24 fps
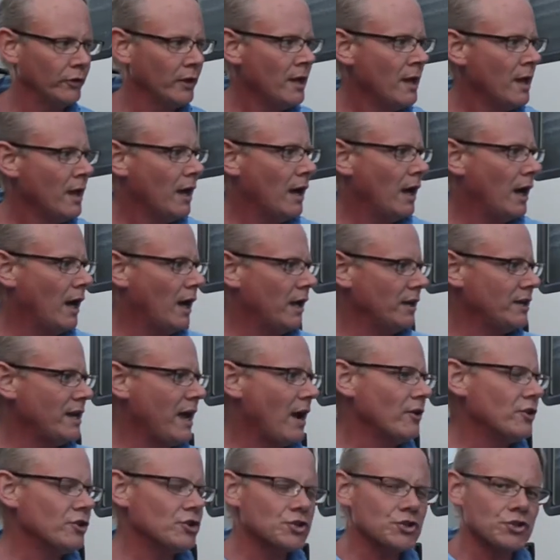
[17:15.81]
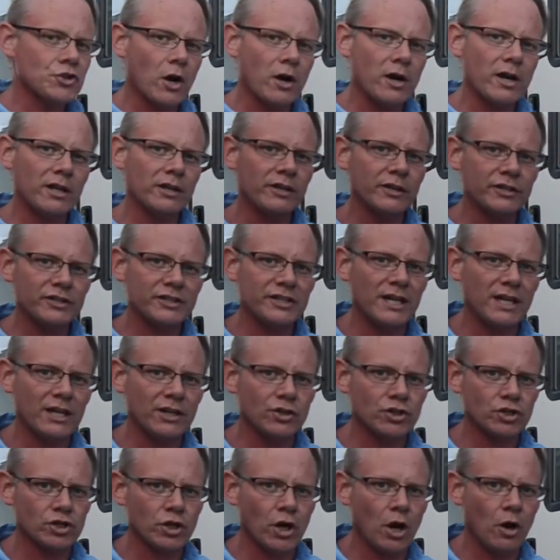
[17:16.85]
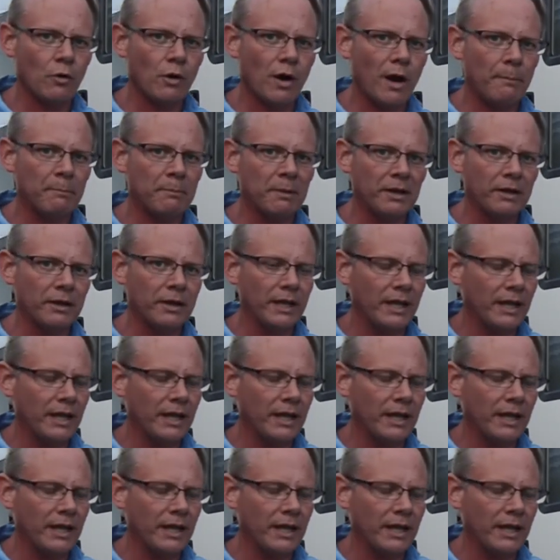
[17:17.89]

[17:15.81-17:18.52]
Uh, now you're starting to see it show up in,